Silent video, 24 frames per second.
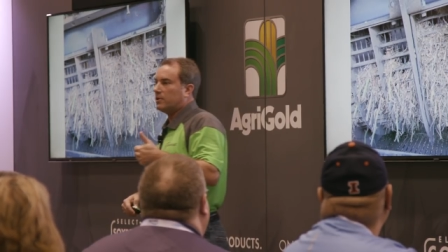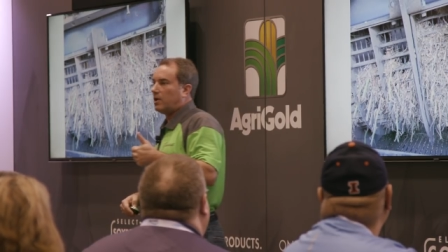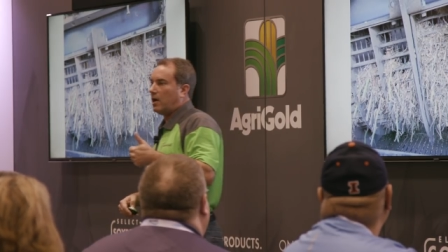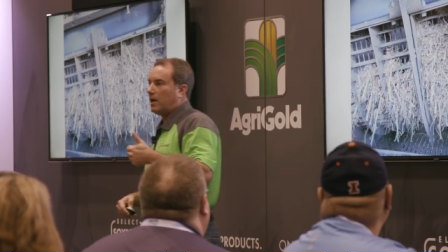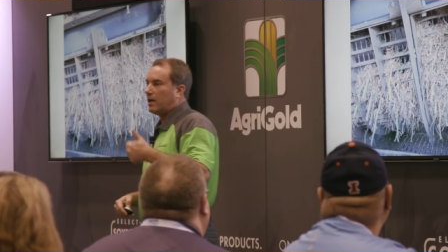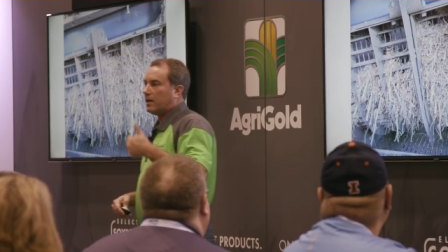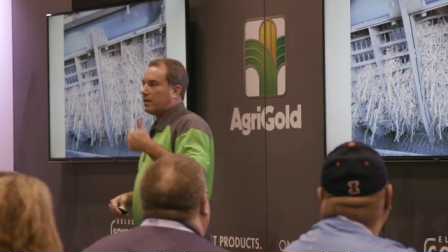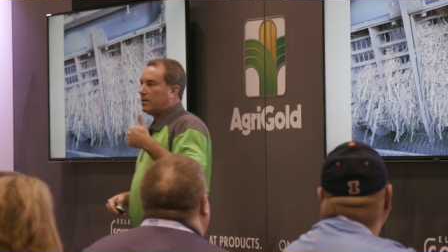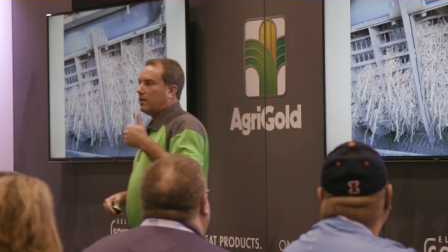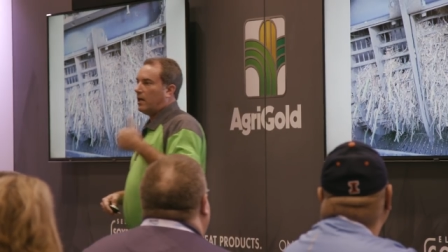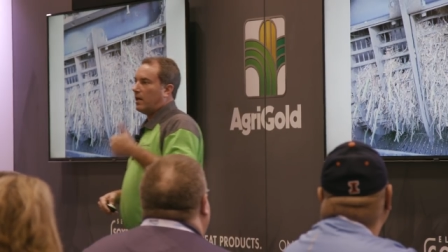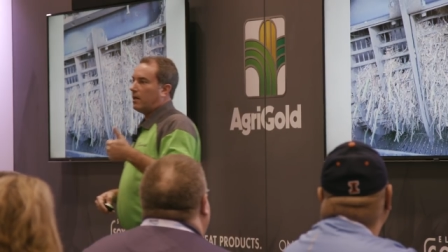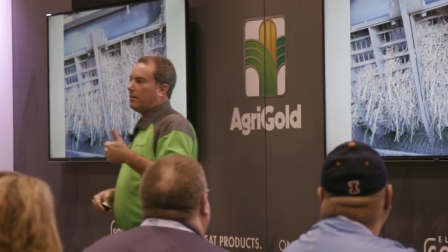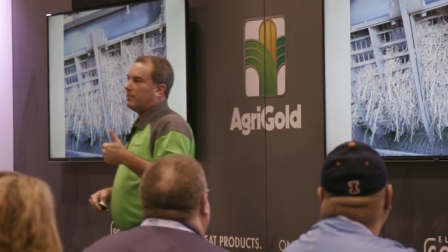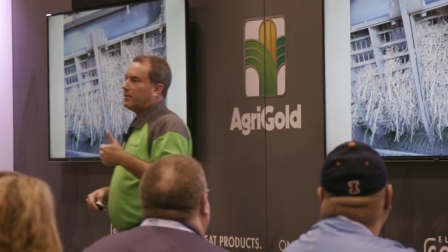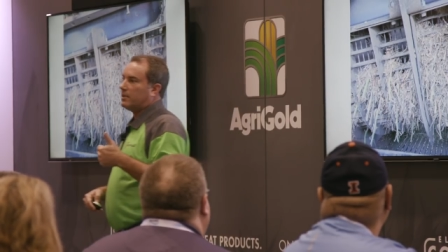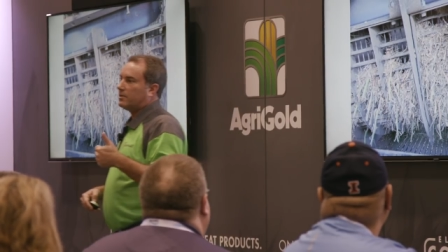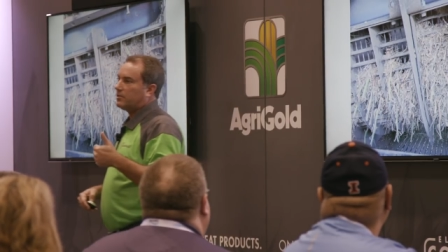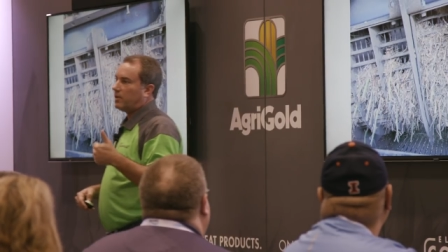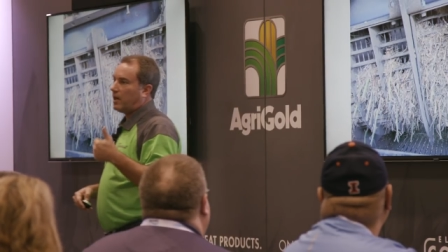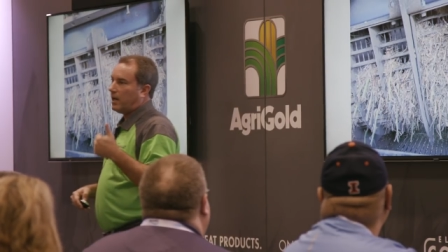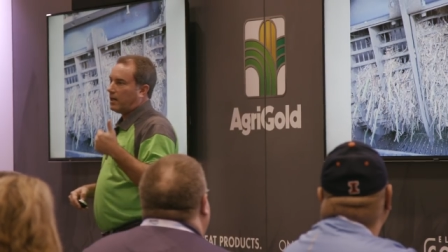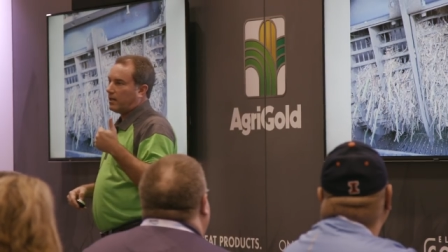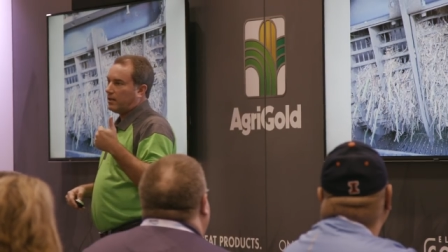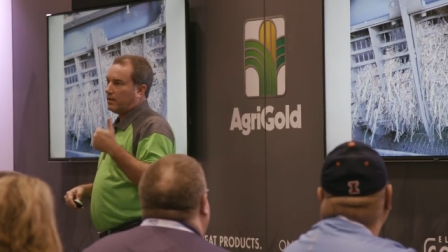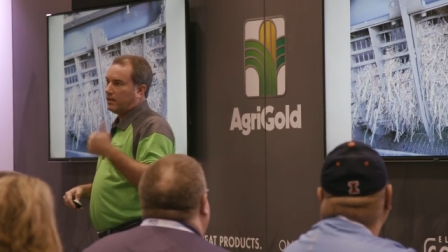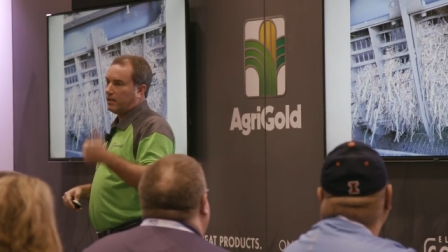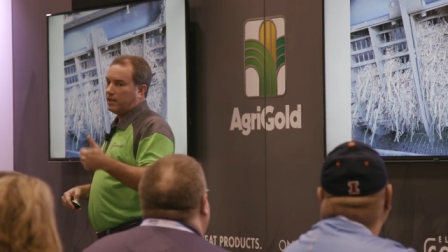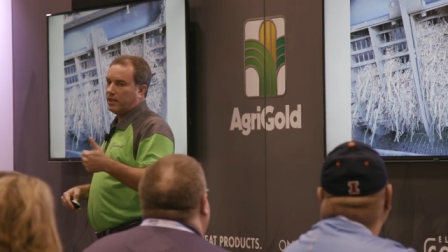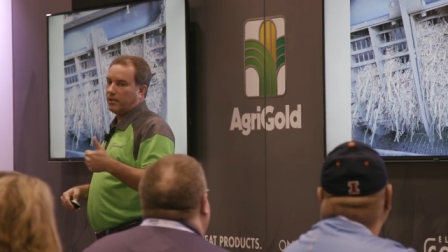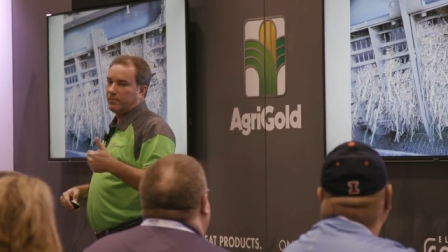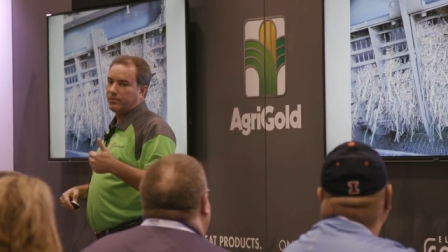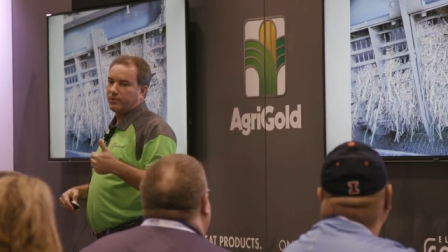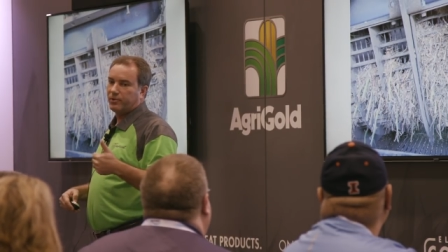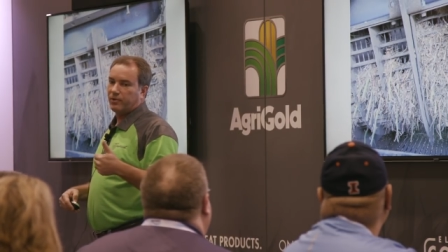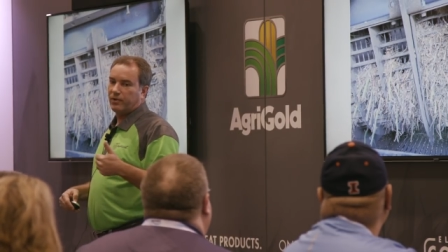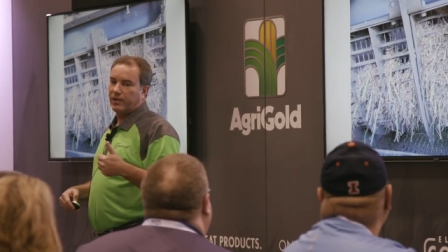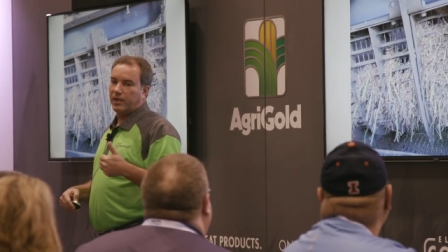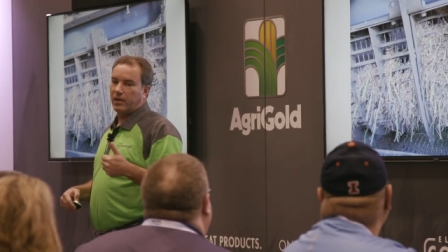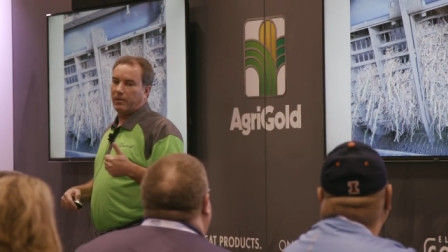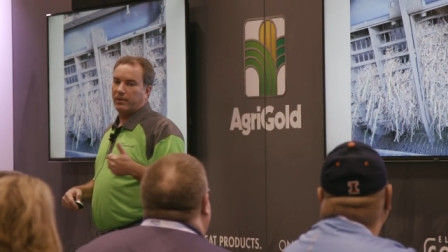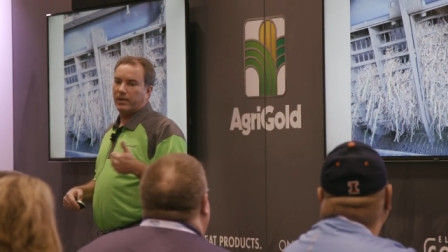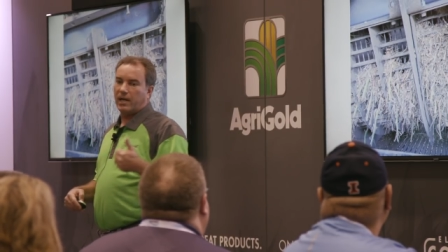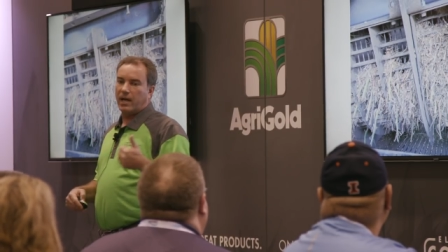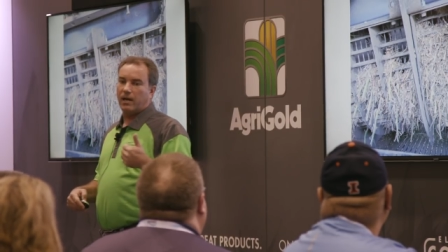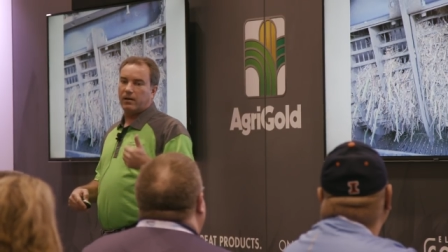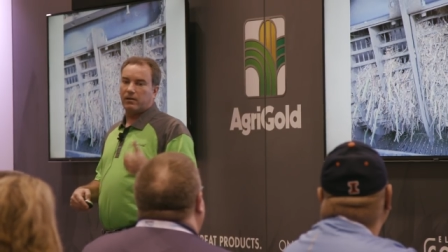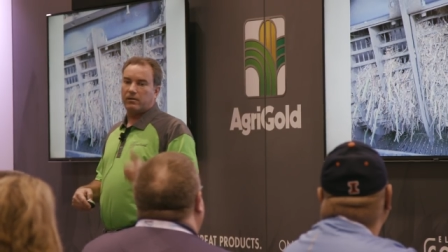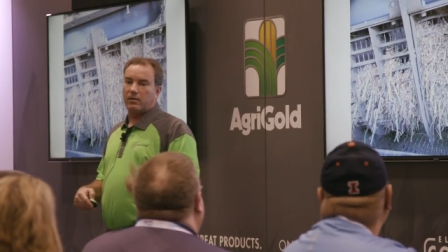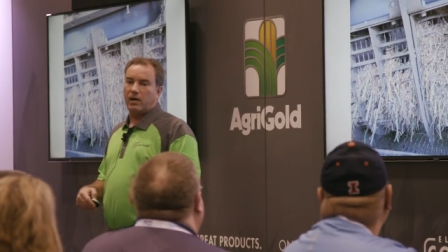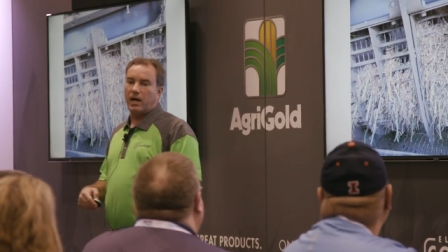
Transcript: trying to cut them and try to get them through there without